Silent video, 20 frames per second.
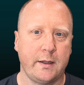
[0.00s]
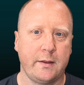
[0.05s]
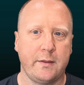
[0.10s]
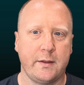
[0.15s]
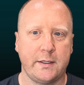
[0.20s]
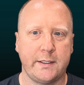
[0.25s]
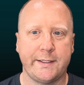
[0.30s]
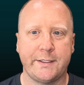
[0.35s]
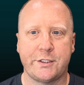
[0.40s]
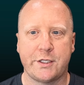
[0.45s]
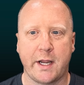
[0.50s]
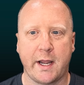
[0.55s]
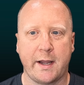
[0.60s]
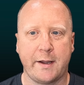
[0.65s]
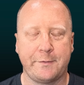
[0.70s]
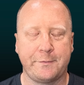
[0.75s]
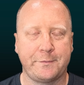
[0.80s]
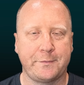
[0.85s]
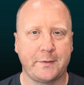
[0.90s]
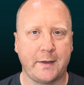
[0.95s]
the DJI
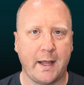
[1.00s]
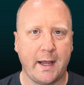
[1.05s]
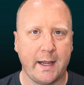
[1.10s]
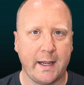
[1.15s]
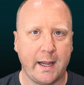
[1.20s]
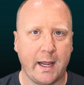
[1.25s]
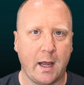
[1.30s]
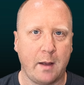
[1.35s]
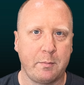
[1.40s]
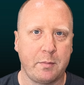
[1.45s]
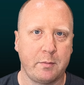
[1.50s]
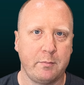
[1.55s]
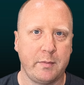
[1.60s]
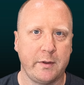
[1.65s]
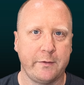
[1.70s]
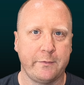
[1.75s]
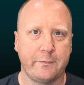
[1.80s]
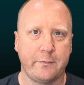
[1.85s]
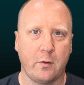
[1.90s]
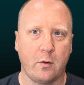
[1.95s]
Fly app
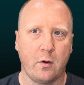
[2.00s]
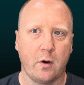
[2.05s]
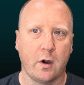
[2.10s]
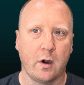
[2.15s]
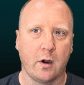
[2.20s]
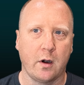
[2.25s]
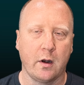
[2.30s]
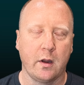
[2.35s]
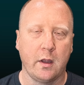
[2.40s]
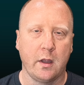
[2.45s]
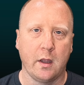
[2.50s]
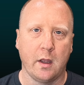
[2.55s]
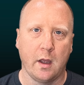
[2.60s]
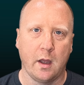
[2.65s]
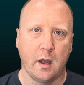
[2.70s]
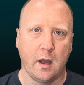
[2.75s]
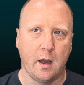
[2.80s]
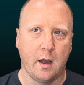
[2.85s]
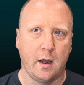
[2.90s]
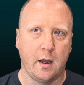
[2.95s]
before
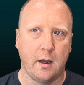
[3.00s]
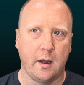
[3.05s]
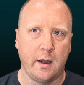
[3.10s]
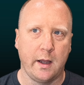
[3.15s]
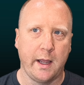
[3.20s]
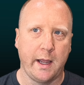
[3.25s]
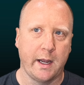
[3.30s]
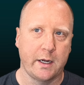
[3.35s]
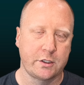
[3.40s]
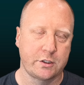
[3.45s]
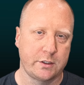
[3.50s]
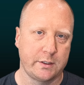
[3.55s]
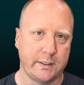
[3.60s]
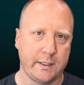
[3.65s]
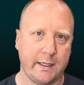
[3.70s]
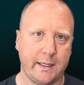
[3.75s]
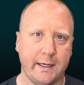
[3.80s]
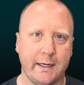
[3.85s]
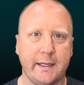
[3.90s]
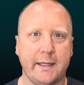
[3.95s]
actually
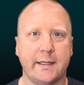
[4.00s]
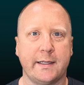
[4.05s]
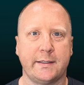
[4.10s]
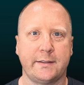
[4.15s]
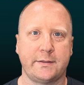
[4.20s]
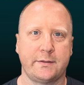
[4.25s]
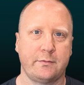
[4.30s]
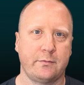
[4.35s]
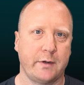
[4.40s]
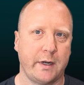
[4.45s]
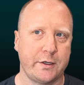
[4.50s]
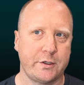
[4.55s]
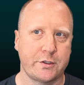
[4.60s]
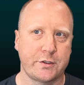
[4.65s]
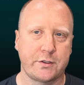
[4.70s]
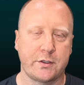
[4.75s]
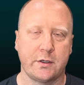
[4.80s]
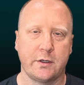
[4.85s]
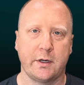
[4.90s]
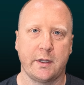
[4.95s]
getting it
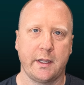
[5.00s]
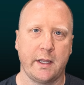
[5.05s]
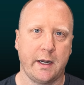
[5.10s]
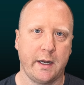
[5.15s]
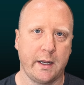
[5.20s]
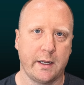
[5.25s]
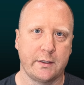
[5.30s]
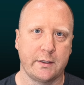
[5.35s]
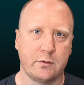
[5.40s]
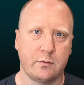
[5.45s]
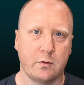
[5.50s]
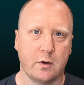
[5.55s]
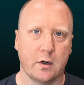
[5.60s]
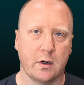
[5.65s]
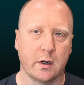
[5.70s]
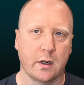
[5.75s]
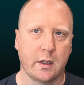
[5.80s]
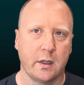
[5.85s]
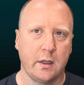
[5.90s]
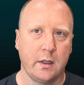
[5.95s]
registered and getting it to
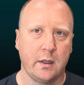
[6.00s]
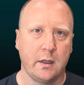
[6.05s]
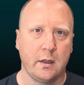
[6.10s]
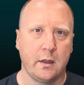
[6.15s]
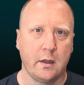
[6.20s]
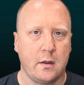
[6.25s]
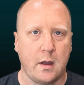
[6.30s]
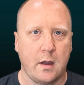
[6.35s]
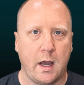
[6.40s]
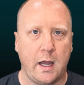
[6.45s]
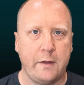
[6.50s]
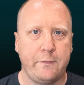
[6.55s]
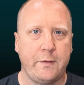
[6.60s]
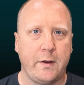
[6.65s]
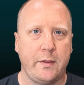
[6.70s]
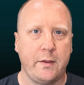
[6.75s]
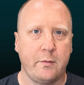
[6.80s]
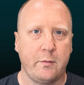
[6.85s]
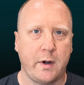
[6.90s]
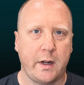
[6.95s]
work. I
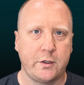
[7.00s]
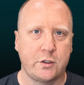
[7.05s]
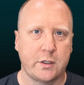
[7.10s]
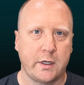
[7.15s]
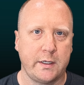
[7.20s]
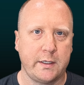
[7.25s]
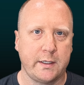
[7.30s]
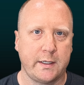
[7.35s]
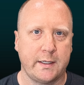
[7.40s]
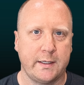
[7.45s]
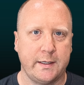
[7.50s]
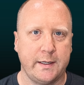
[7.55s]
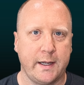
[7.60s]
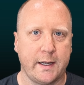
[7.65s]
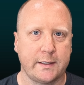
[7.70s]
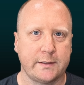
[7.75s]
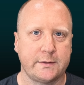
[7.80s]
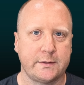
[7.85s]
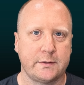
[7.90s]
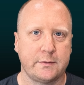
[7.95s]
found that when I tried to
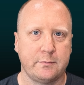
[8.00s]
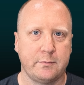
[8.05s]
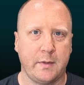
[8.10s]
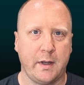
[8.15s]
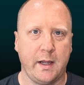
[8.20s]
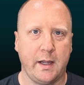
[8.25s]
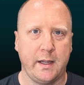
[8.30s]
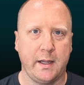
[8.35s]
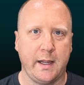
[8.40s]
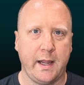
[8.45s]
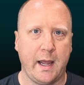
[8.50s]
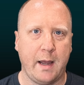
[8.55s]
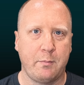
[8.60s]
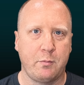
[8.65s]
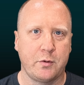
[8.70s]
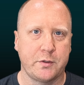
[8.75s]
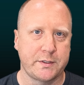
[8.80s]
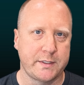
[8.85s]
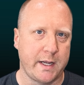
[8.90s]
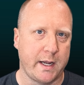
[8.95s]
connect, my app
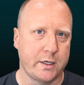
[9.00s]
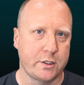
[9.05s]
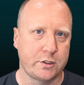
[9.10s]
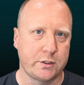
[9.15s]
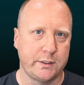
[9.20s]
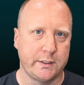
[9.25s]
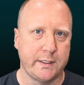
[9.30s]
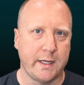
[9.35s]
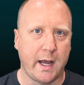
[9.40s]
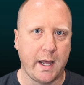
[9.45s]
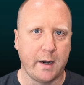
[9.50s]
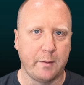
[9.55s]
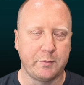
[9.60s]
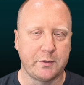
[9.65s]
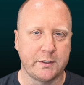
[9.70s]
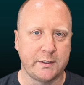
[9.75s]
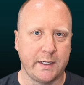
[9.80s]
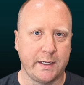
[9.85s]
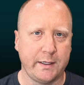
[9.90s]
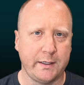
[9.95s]
was actually not up to
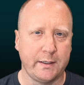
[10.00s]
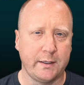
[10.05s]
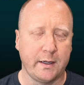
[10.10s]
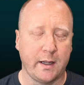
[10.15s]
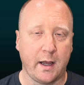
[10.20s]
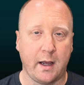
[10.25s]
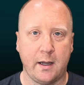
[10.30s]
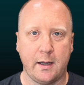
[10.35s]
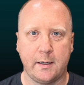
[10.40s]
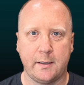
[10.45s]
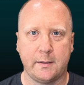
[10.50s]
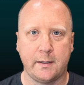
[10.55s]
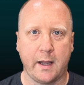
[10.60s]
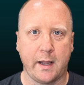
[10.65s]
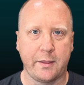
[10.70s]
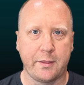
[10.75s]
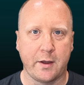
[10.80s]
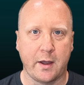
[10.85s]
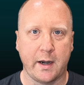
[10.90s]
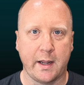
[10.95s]
date. I
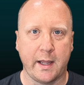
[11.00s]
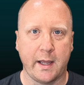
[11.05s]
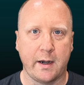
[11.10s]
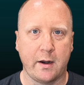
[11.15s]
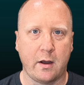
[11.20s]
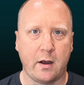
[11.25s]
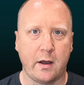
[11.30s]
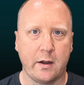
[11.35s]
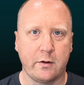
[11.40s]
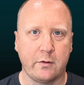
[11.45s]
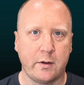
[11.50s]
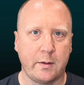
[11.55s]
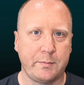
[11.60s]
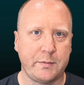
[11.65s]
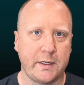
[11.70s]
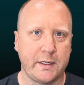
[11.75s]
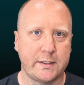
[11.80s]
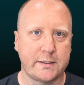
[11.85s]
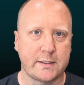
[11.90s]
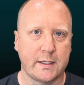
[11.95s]
thought I had auto
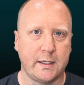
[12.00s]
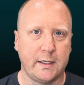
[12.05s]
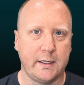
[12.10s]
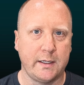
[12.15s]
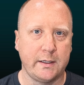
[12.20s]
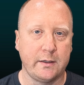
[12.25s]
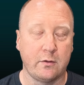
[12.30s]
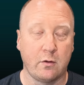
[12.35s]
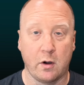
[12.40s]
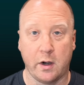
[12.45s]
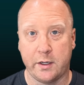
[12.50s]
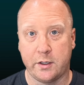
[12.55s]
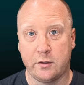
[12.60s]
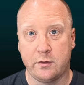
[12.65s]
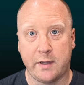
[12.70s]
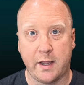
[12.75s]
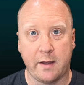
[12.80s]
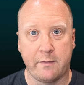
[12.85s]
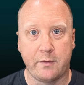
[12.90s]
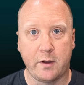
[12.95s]
updates on, or I do
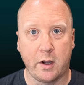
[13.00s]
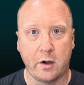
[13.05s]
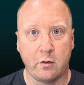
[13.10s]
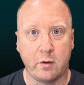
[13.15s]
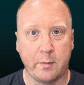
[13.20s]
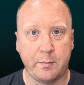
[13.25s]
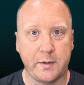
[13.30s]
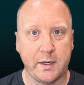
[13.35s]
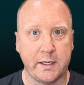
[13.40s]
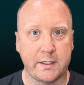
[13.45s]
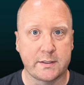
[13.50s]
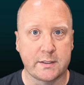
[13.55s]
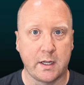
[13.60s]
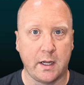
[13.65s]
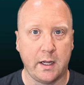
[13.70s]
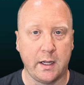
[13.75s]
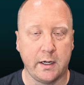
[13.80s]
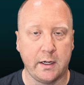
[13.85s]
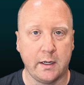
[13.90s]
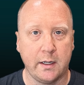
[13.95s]
have auto updates
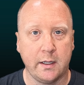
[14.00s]
on,